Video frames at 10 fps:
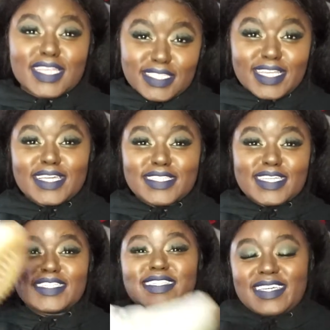these
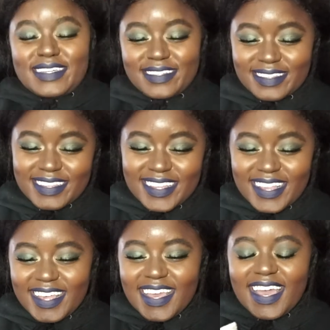Yeezys.
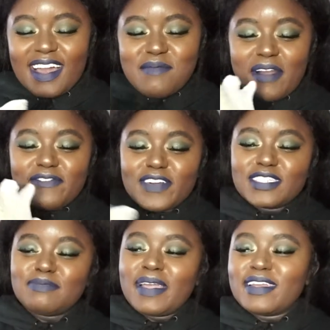My
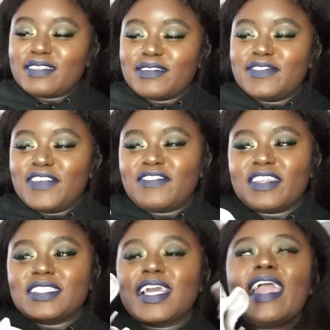first pair of
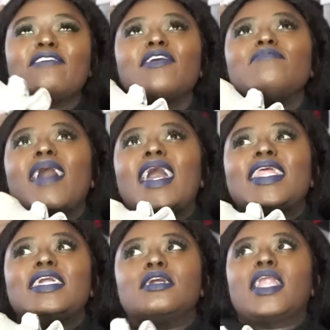350s.
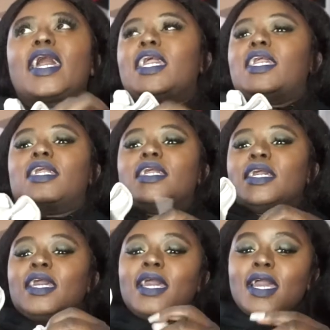Everybody, like,
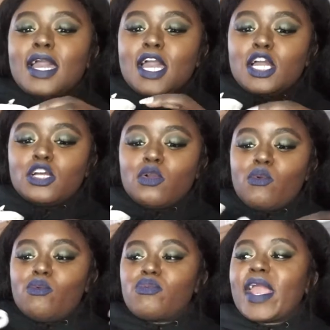
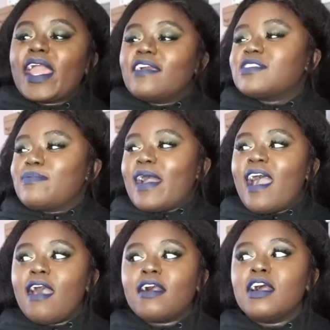raves about
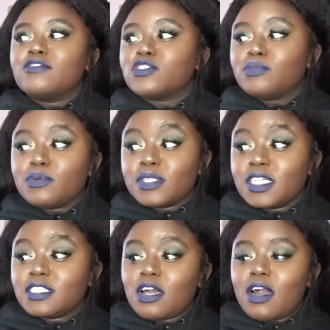how comfortable
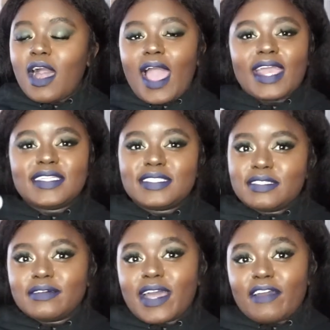these are. I
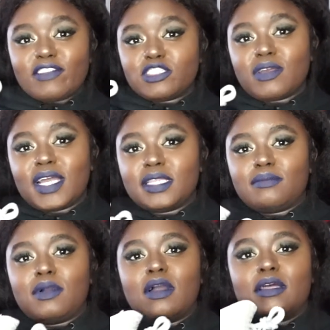still haven't tried
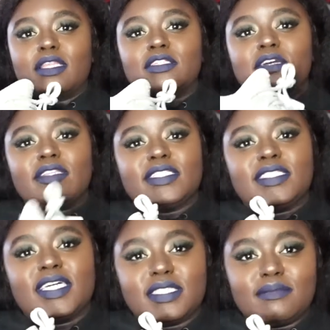them on. These are the
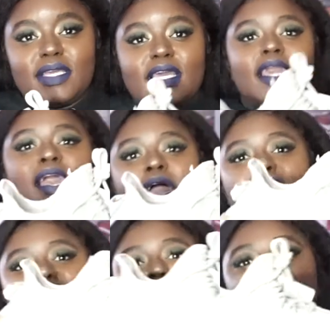Sesame.
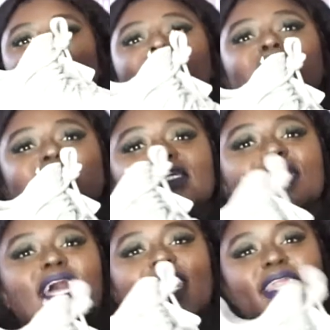Excuse the
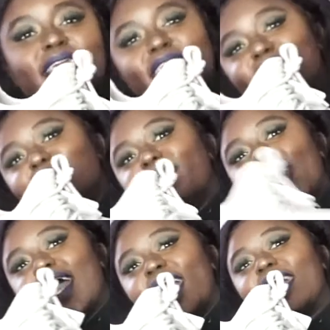lighting, you
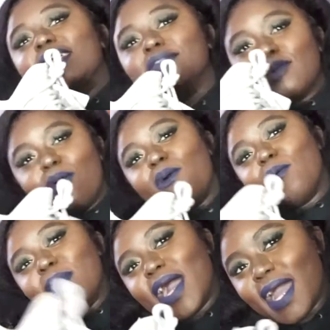guys.
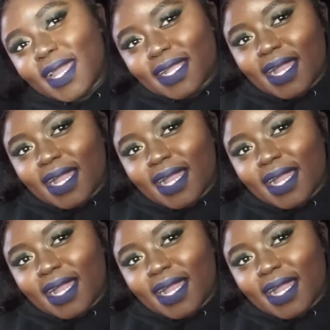Oh my